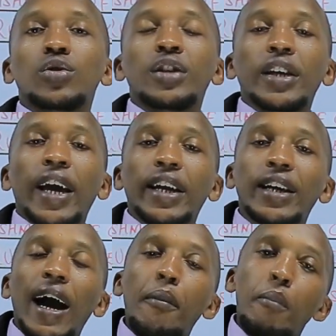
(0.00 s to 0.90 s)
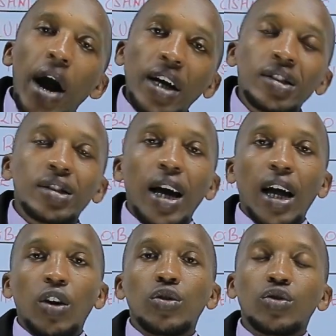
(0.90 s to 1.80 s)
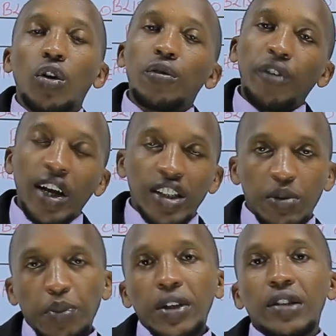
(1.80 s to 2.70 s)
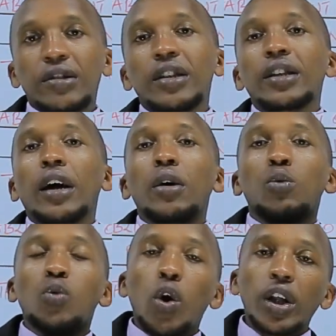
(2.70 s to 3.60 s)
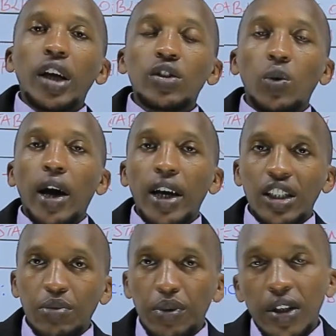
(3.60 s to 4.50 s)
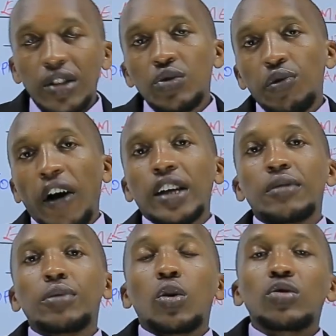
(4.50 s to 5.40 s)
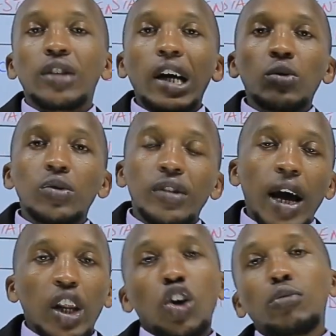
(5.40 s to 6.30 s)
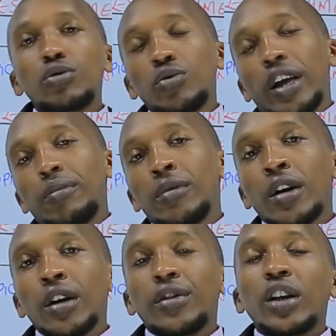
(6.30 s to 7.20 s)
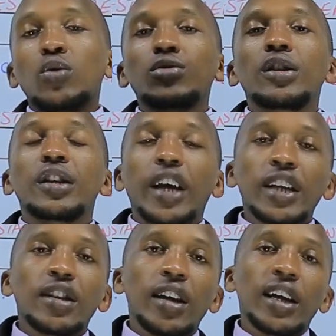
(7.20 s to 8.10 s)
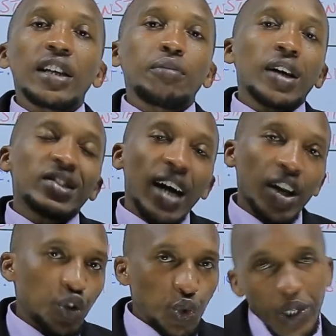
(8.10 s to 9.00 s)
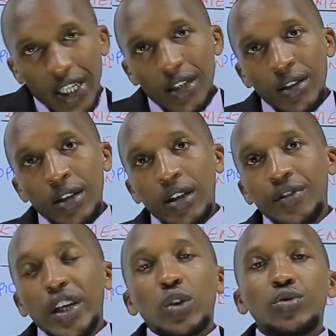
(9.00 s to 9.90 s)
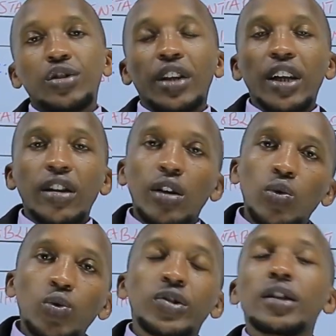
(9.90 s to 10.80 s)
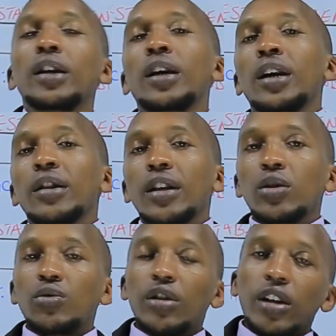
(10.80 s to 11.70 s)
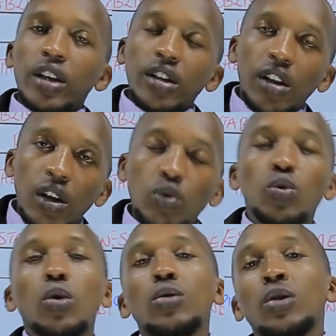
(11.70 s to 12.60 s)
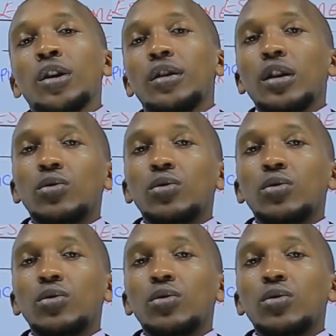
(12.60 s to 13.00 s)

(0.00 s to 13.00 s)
they had amassed a lot of experience. Their warriors were experienced to fight because that was a norm to them. They could raid their neighbors at will. They could raid the Gusii, they could raid the Luo, they